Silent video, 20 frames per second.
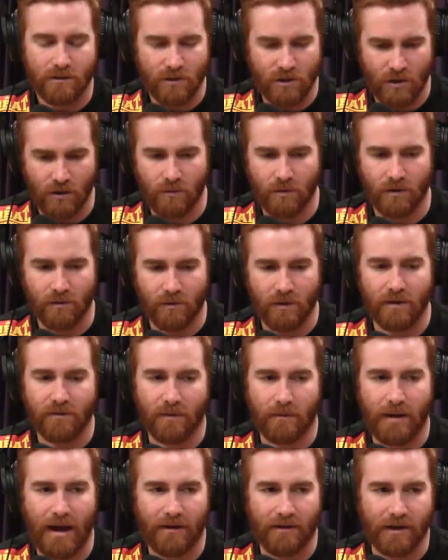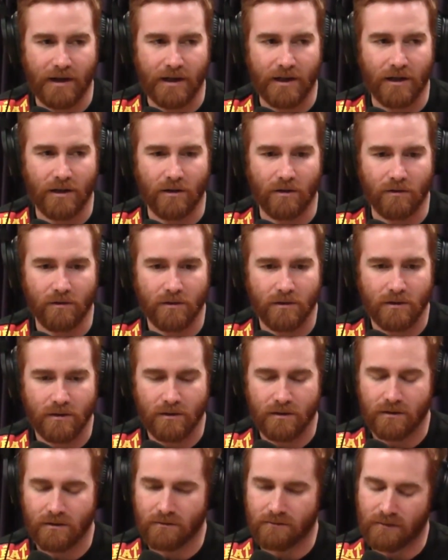two or three of them now that I know
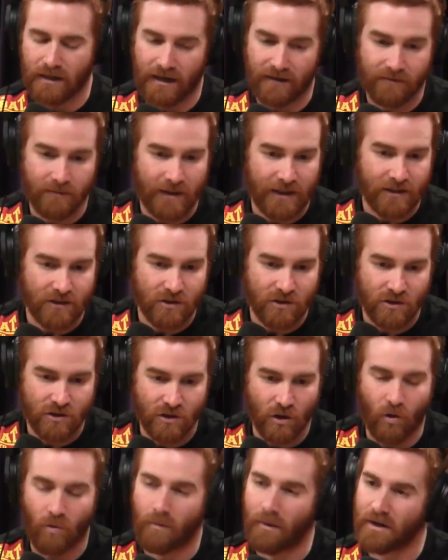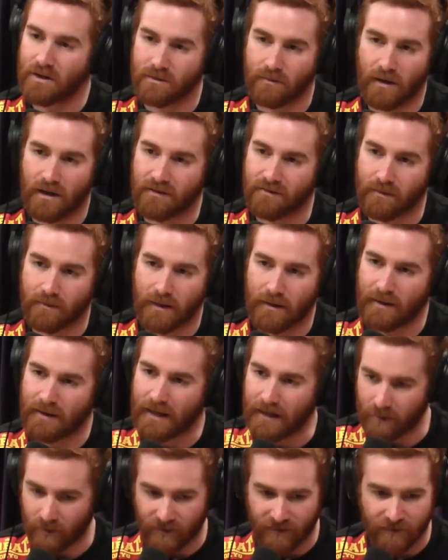have made so much money from that.
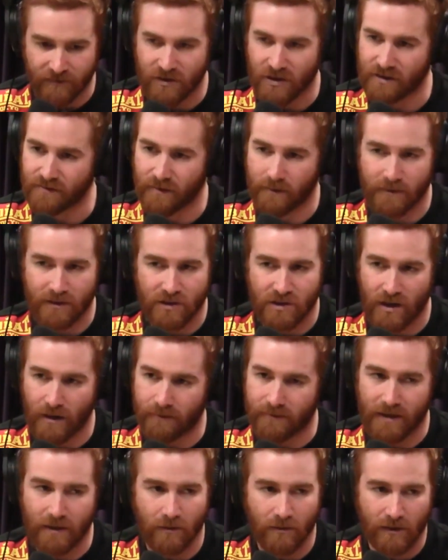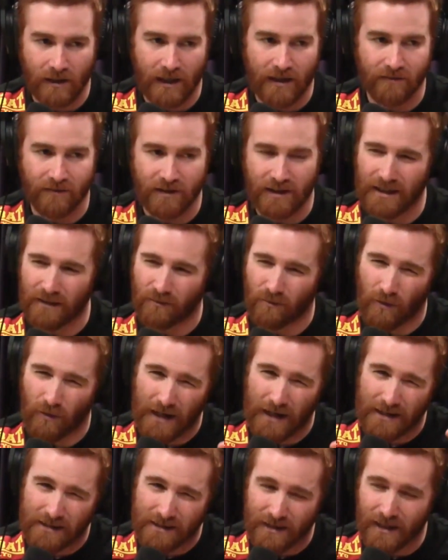And they were yeah. just from the jump, they were kind of like in
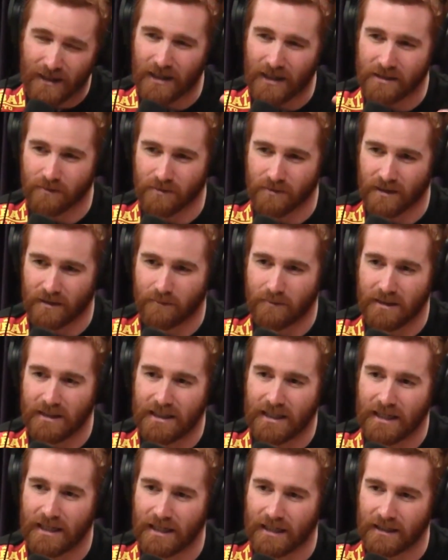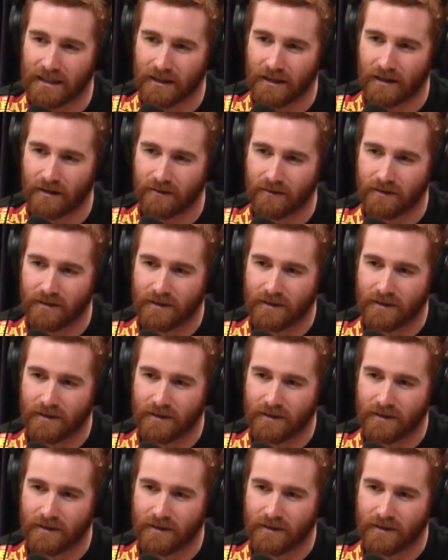right as the cusp was like beginning, you know?